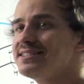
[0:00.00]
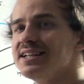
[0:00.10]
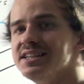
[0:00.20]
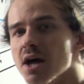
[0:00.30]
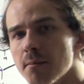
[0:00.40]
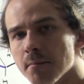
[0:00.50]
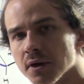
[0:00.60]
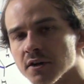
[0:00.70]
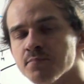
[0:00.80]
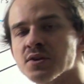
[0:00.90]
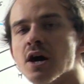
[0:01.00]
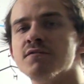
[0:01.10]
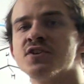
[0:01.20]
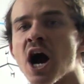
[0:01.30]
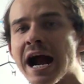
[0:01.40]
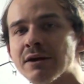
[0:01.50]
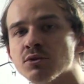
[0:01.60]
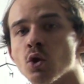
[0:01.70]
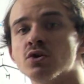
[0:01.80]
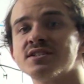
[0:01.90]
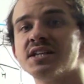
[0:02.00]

is the number of chiral or